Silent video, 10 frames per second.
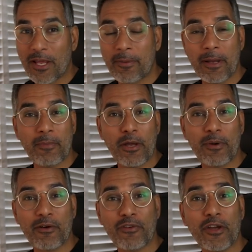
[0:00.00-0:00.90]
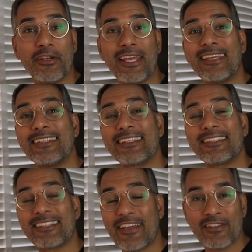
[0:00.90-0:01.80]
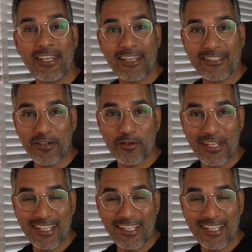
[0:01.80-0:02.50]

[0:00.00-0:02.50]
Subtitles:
and my mobile phone is 7 years old.